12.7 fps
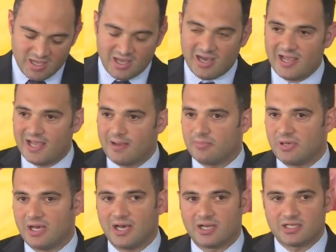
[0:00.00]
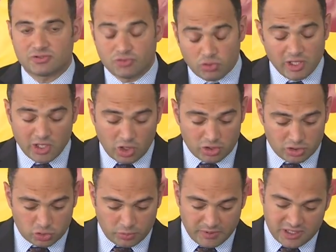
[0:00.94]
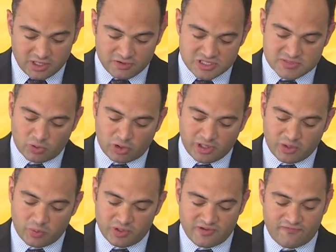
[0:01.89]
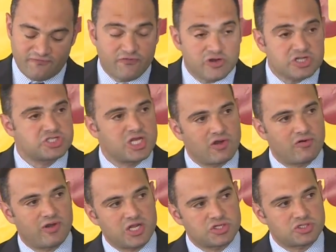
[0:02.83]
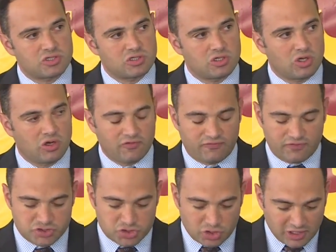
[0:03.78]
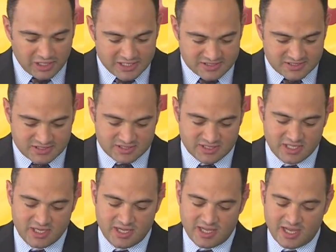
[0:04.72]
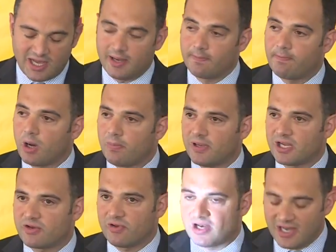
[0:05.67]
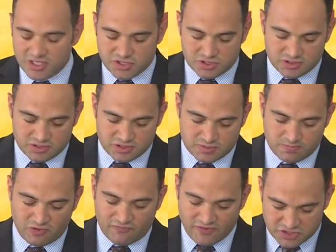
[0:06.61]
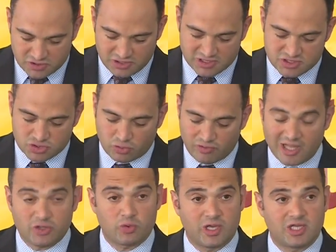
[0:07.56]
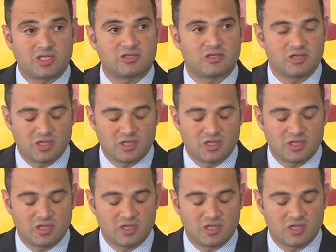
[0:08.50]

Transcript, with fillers: I am uh, truly honored to be here this morning with the first generation of journalists and public relations professionals to graduate